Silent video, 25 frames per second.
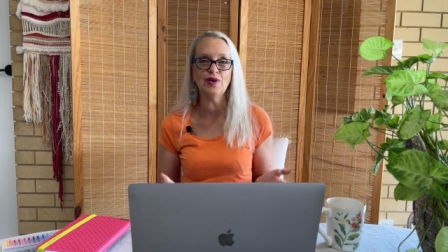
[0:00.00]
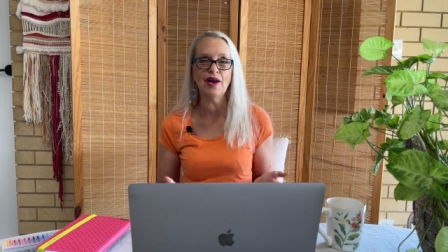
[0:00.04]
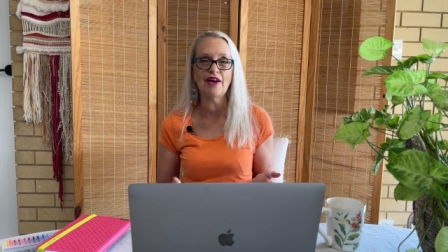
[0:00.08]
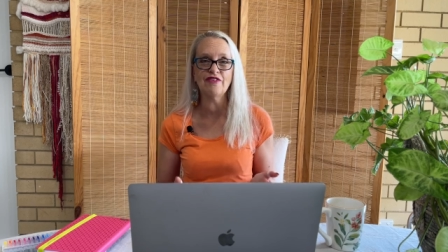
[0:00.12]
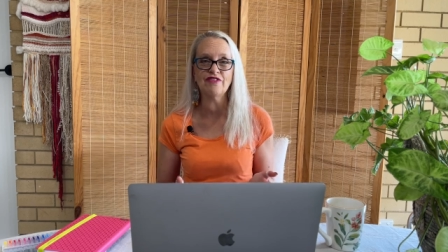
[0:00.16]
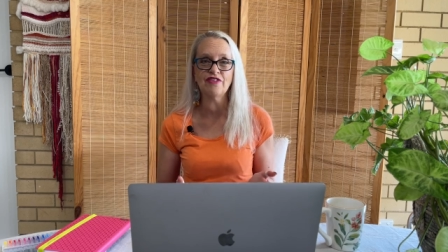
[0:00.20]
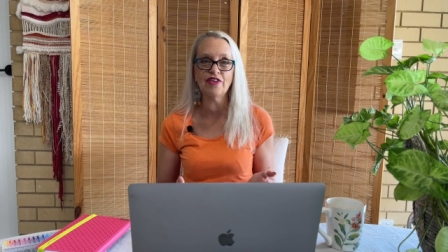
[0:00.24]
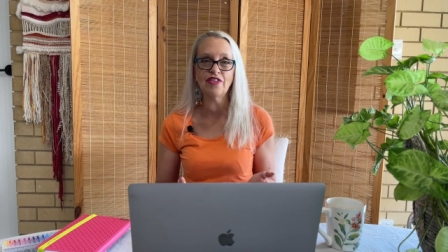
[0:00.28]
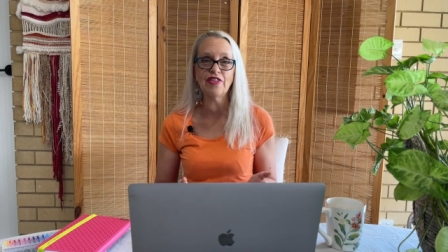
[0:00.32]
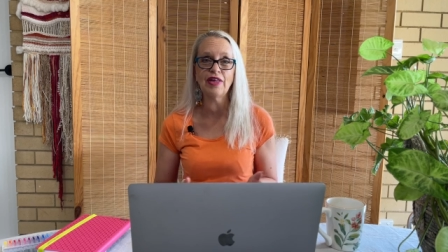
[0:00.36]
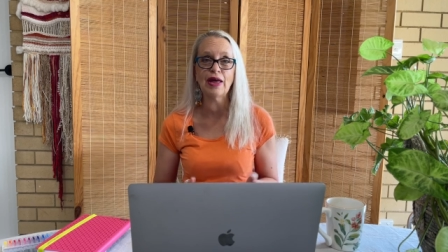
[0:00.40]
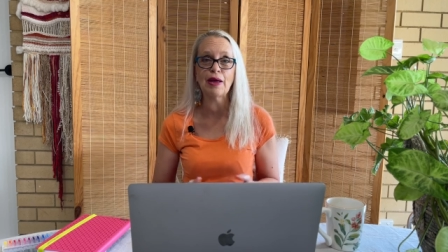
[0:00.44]

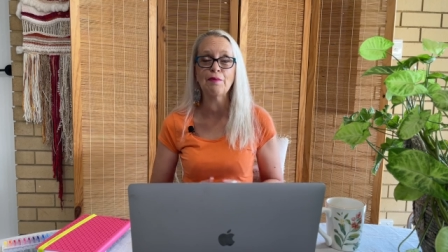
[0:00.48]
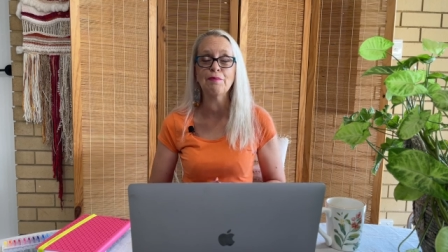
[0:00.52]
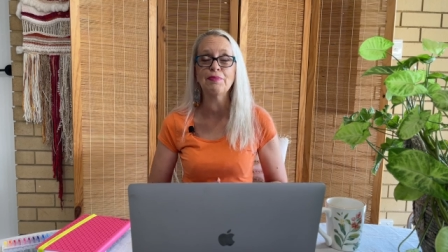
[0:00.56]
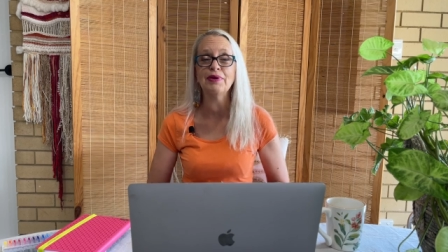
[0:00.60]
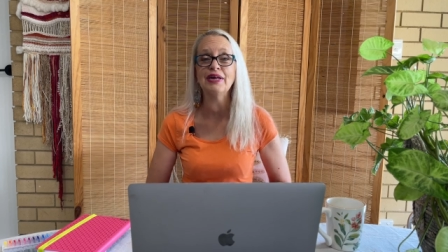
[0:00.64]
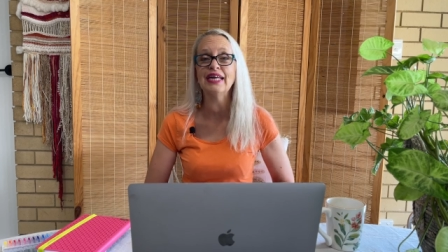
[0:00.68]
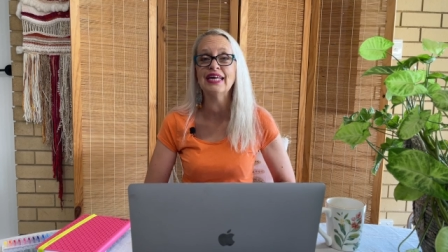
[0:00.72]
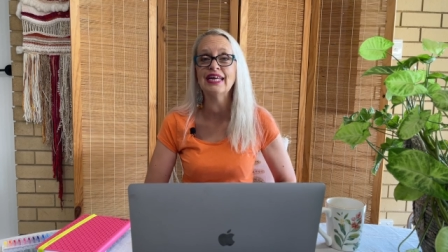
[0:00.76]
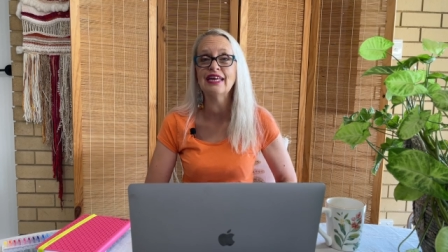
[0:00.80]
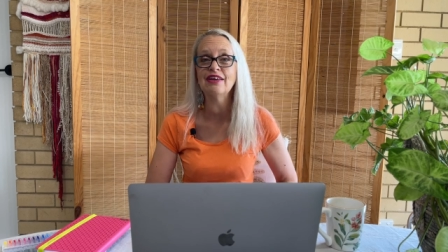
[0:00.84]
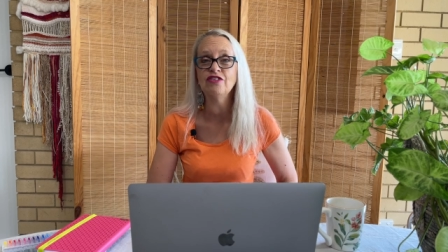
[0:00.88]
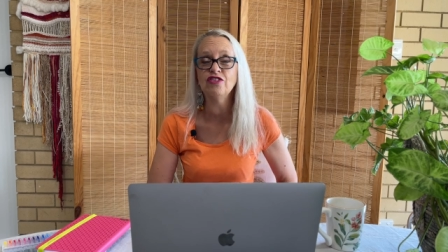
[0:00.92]
everything,
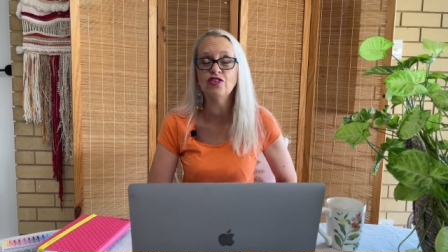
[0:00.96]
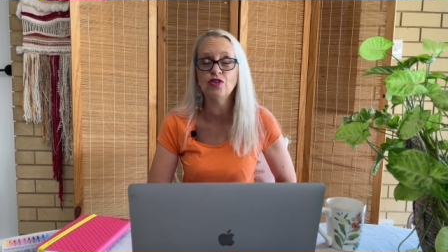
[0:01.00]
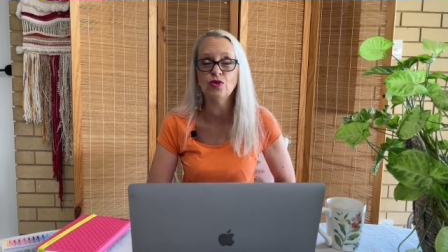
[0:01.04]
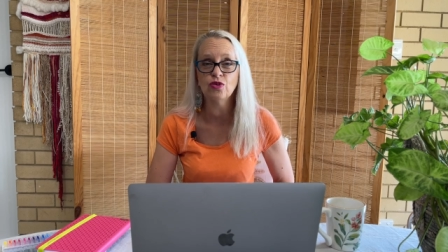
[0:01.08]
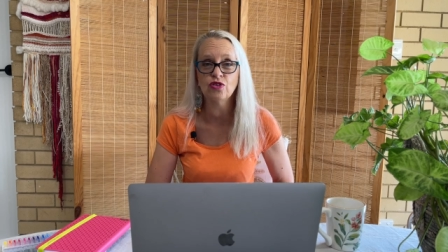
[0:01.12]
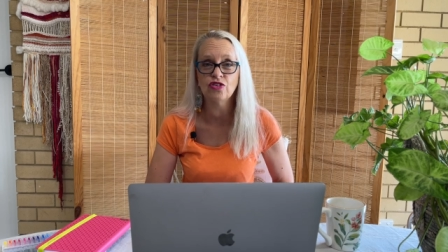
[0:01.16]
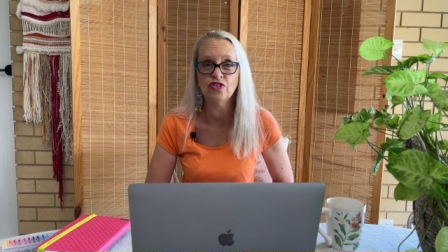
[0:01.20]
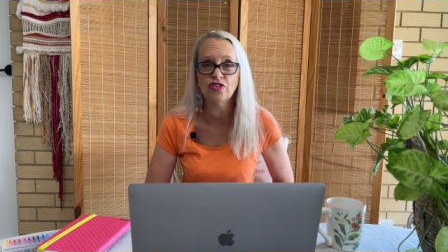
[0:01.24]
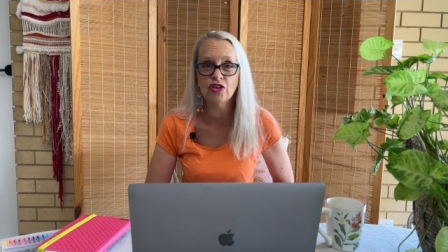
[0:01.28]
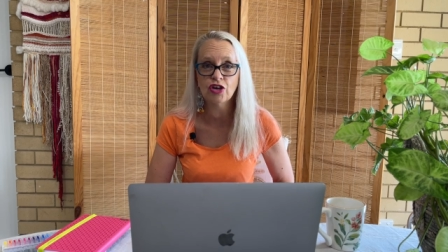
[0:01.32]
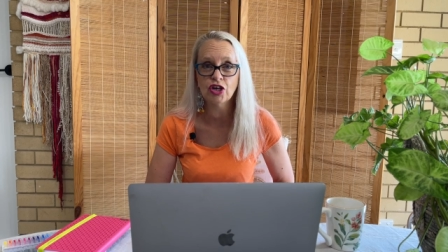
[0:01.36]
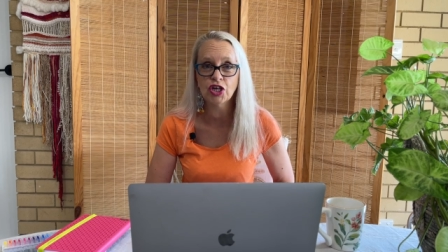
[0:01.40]
but it gives you
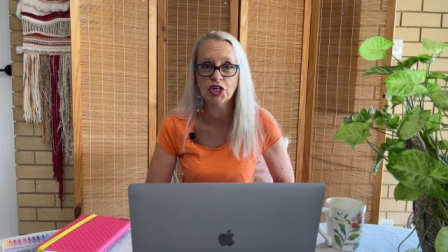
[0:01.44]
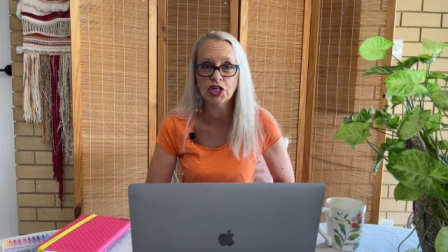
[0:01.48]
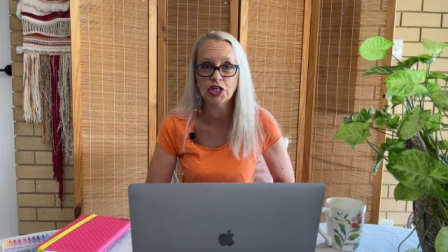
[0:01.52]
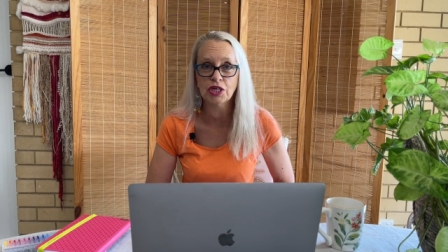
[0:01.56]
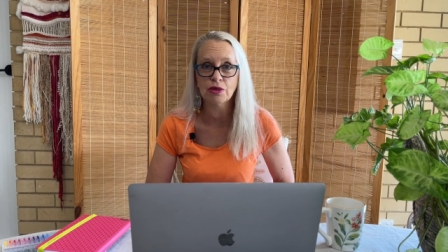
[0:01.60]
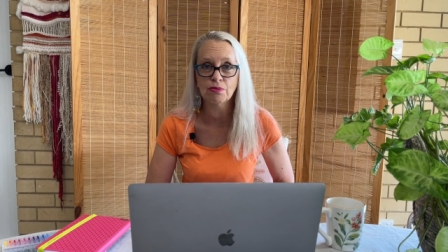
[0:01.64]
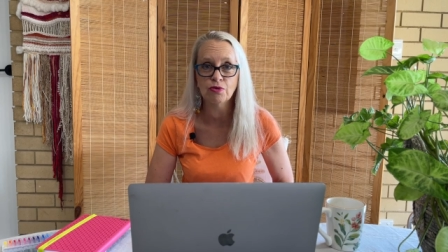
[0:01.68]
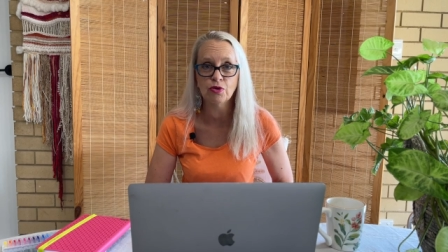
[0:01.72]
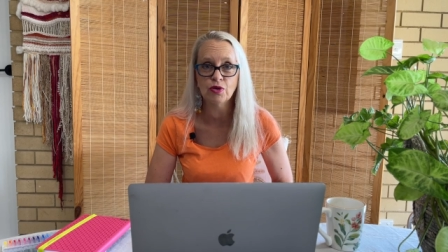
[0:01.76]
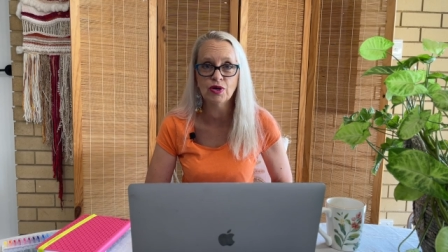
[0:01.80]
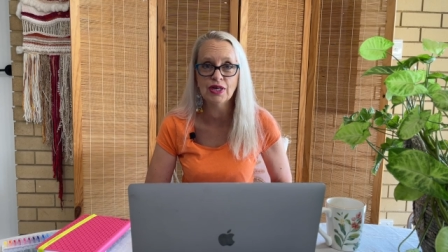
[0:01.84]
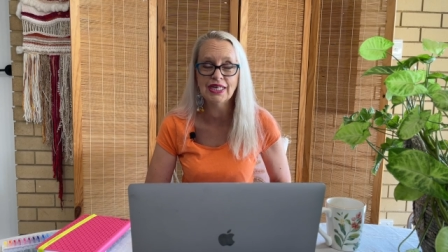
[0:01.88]
a
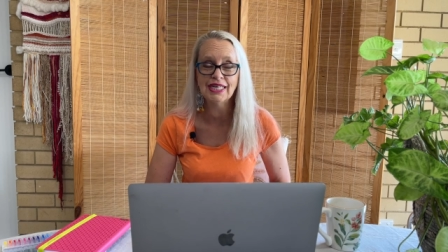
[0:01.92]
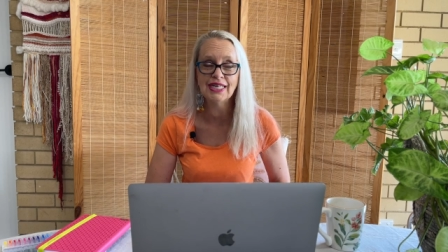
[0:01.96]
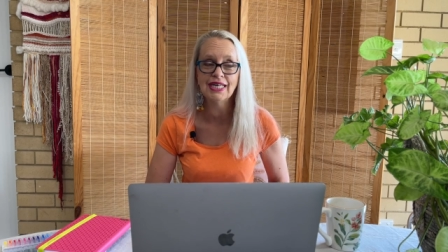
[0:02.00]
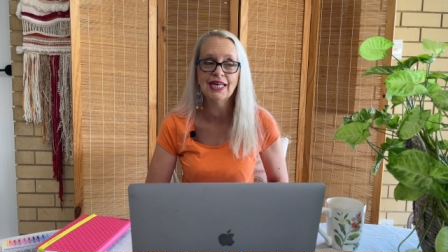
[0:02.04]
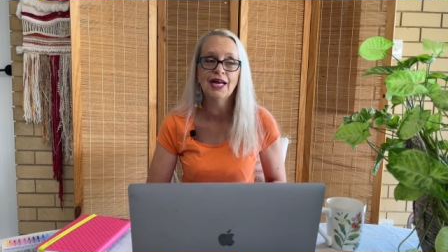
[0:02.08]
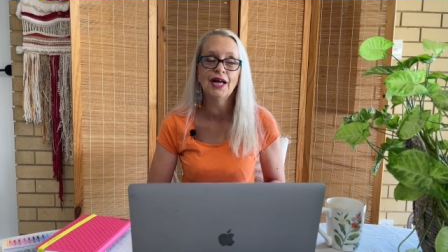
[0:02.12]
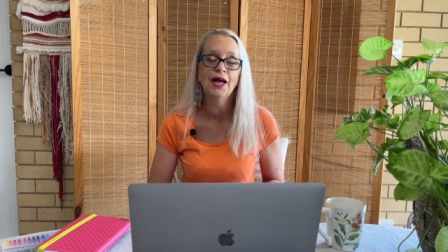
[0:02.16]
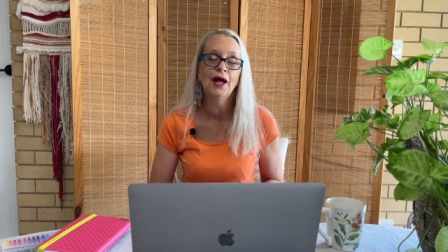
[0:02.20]
starting point.